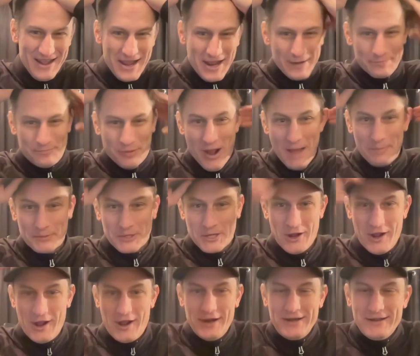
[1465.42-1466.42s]
In
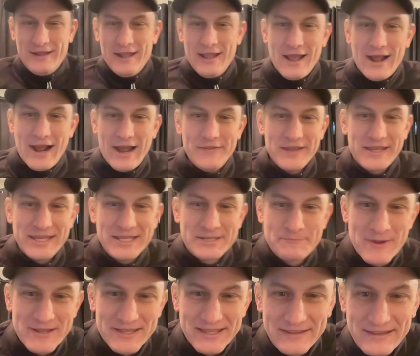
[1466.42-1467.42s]
popcorn. I think he
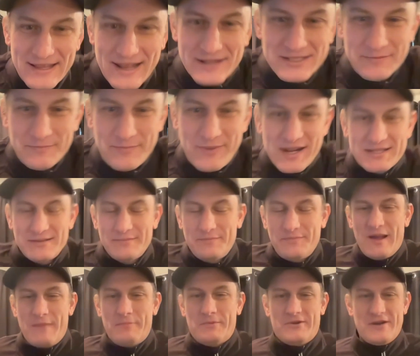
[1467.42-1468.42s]
spent $1,000
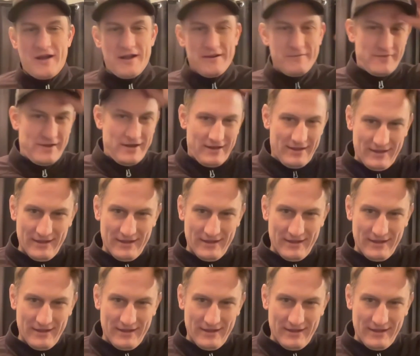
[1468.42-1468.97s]
in popcorn, but